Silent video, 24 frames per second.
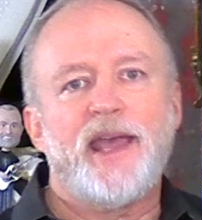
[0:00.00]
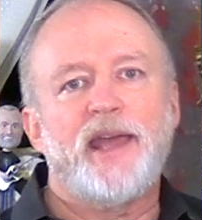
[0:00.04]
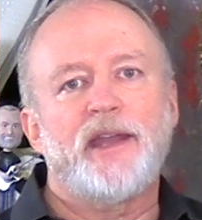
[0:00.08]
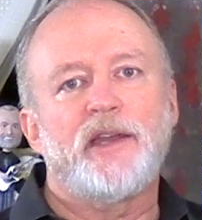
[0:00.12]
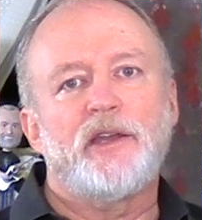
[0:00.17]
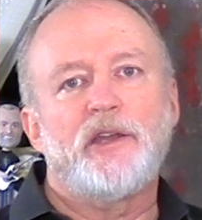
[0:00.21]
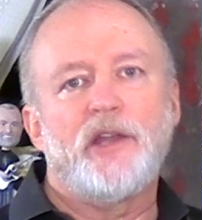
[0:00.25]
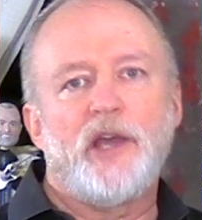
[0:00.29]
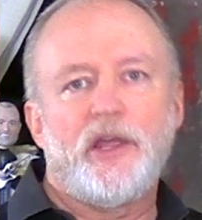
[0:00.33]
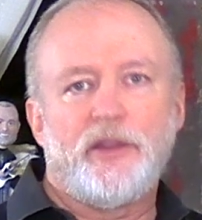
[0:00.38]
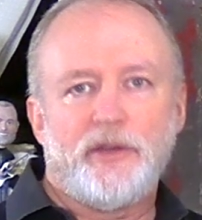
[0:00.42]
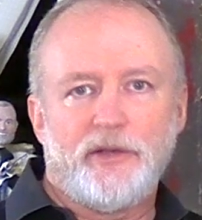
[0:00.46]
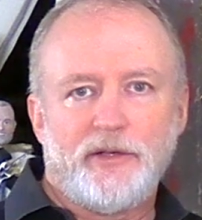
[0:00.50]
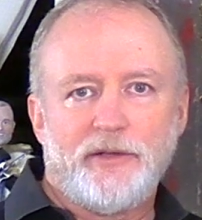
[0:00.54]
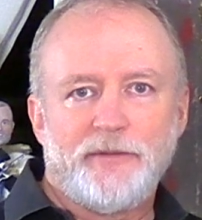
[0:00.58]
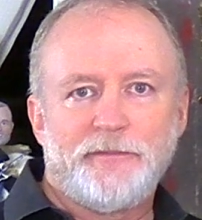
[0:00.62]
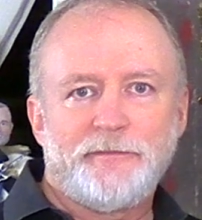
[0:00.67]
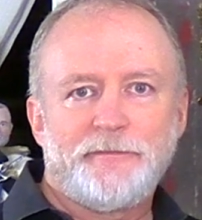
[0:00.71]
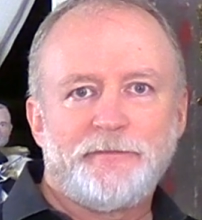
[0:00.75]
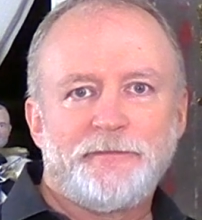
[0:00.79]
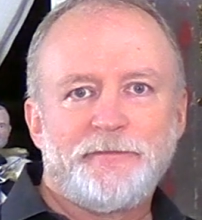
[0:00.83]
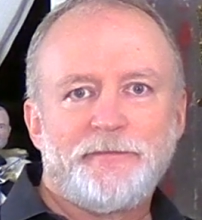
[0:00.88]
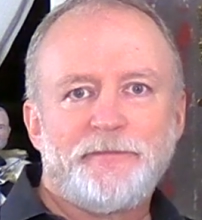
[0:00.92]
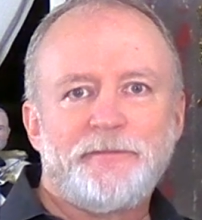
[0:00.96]
at another.
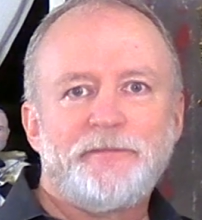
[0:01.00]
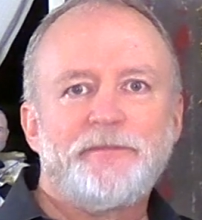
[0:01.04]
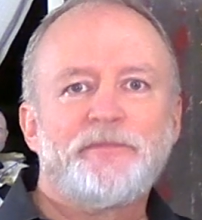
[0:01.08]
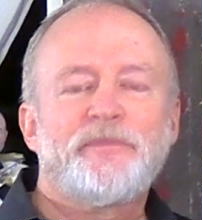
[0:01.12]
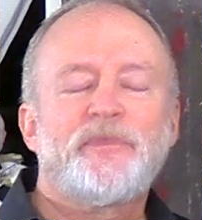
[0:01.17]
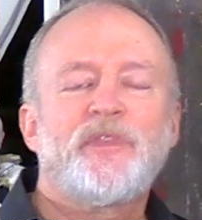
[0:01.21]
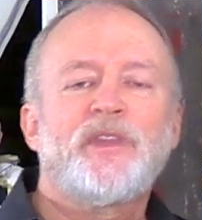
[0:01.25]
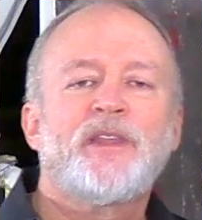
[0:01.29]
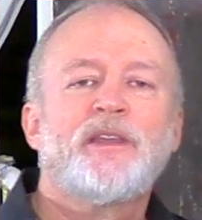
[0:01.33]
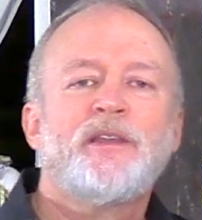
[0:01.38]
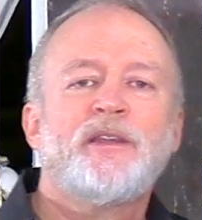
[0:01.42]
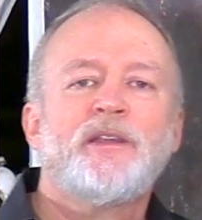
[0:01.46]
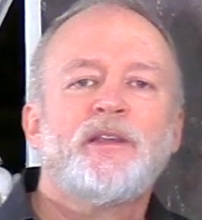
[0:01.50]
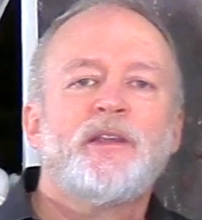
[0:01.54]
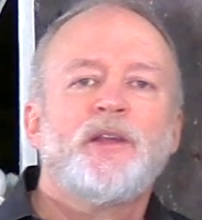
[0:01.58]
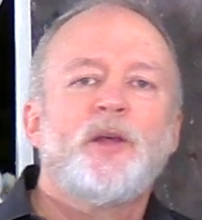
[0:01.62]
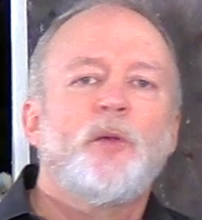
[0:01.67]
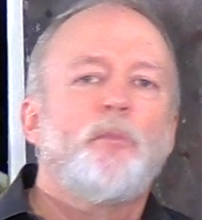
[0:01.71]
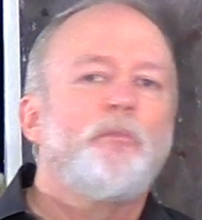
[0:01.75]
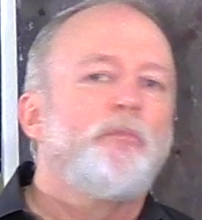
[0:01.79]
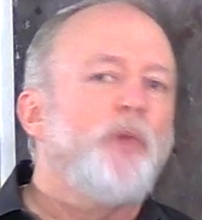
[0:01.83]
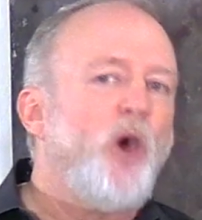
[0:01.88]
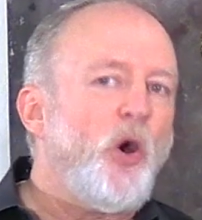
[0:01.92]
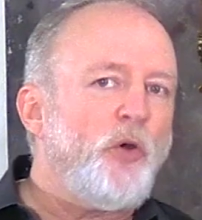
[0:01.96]

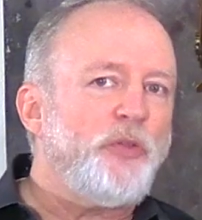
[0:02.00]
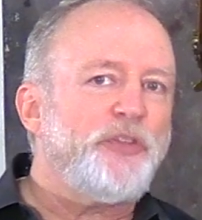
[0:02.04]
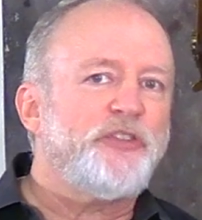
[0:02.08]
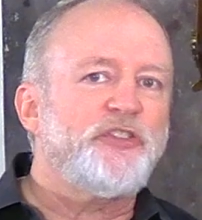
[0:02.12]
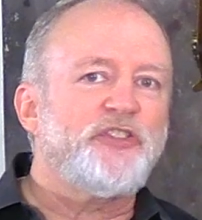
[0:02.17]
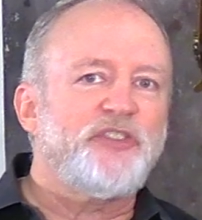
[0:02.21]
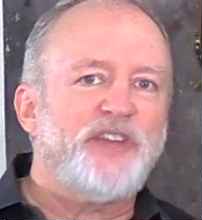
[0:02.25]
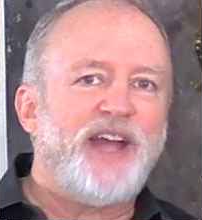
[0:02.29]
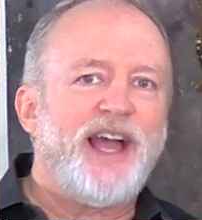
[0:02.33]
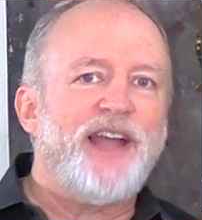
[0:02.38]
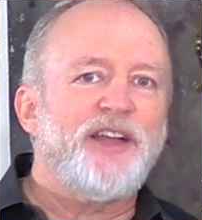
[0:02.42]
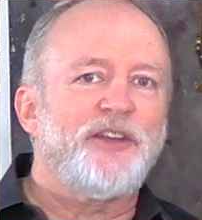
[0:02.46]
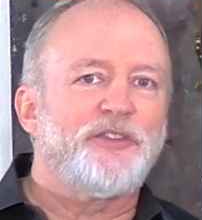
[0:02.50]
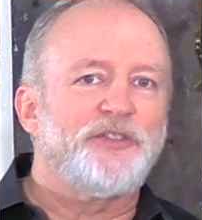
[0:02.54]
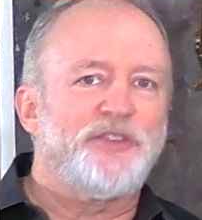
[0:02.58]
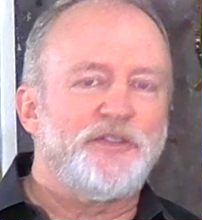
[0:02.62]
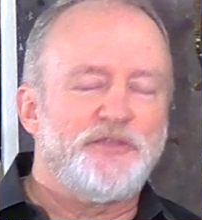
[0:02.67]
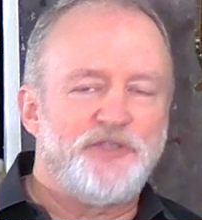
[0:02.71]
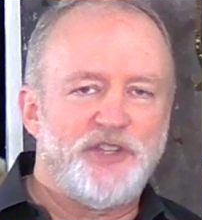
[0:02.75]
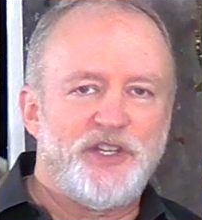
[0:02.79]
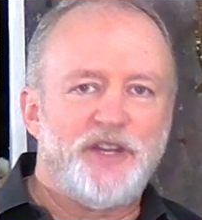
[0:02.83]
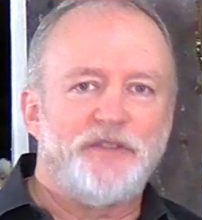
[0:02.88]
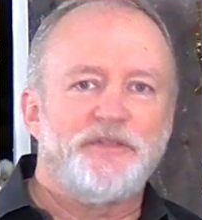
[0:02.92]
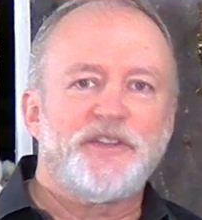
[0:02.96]
Both styles
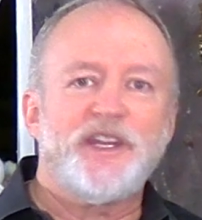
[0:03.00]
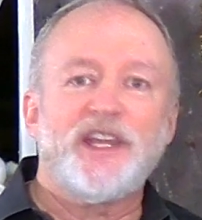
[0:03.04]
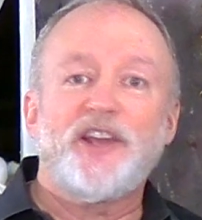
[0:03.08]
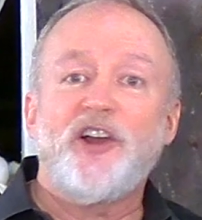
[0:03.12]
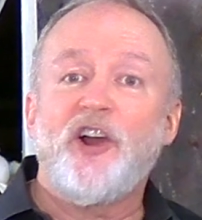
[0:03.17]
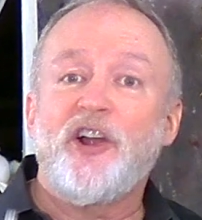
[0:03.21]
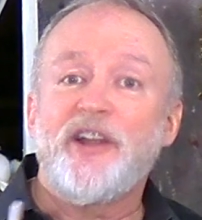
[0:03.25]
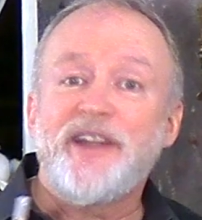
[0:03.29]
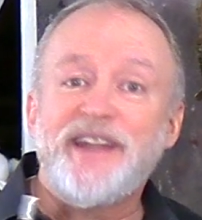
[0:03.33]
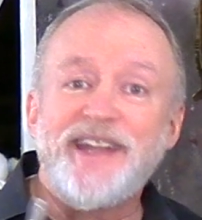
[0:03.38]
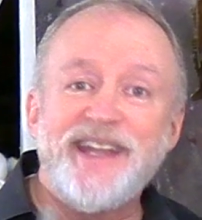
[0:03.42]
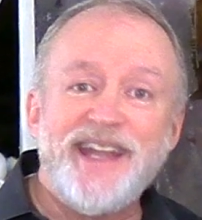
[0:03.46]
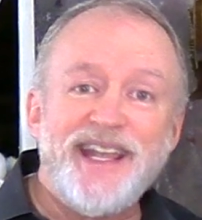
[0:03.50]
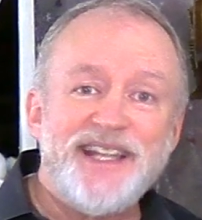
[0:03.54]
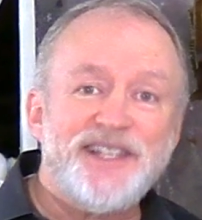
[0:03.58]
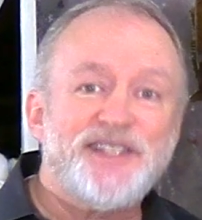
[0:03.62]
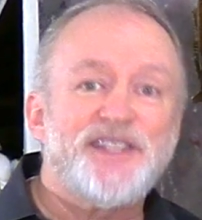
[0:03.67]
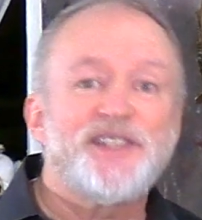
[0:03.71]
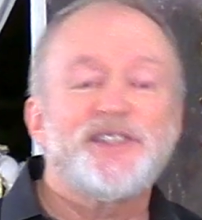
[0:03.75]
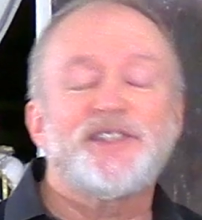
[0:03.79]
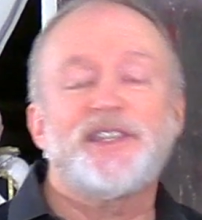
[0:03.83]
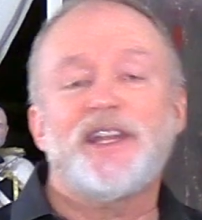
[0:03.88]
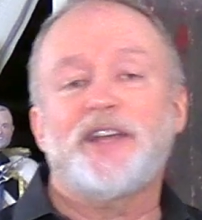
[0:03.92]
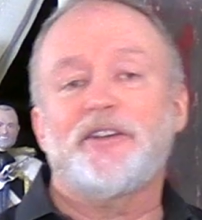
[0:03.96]
of shifting are
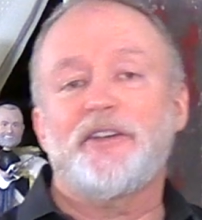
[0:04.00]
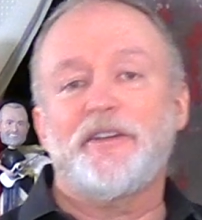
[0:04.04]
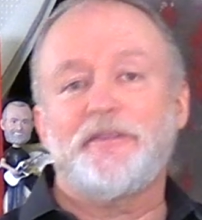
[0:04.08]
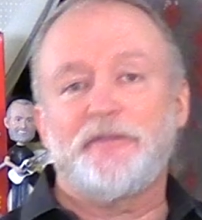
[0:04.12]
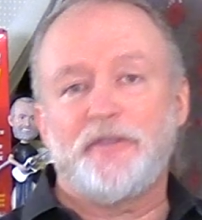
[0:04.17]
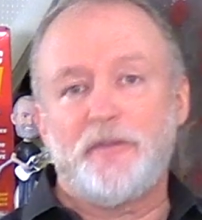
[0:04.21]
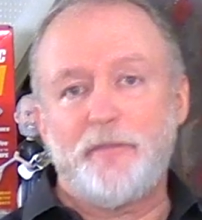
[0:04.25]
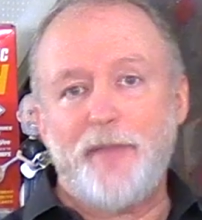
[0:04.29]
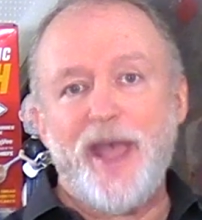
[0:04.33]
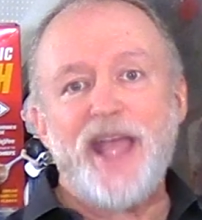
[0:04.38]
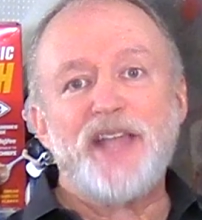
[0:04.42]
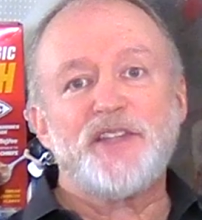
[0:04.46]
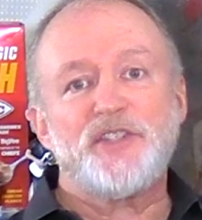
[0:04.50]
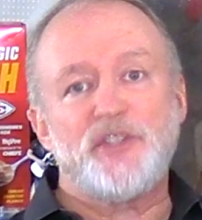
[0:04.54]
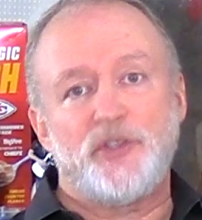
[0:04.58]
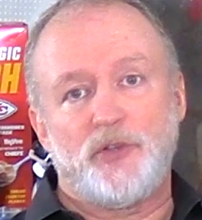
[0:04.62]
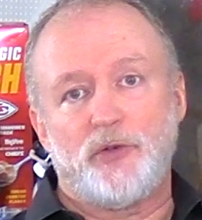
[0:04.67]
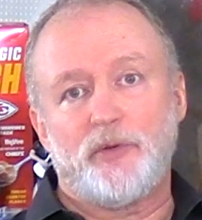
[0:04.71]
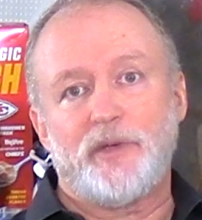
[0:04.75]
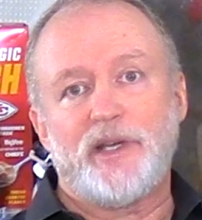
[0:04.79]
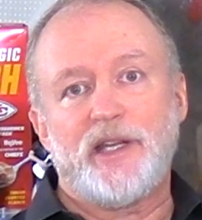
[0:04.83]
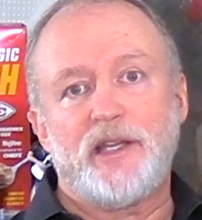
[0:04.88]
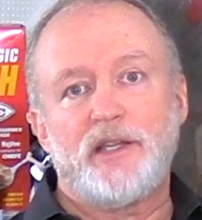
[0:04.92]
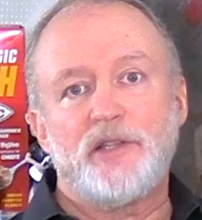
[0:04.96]
necessary for
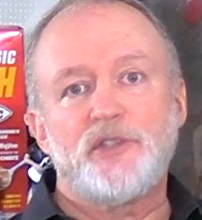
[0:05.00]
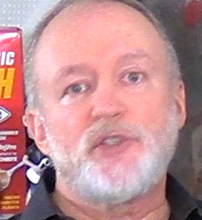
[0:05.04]
mastery,